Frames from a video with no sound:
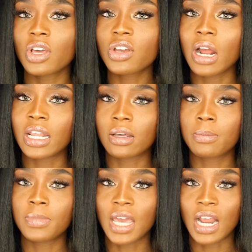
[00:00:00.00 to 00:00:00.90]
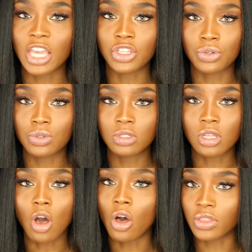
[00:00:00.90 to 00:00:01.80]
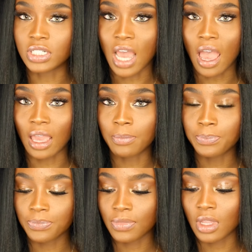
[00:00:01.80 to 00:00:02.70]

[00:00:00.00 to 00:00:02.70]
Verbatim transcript: another item that I use all the time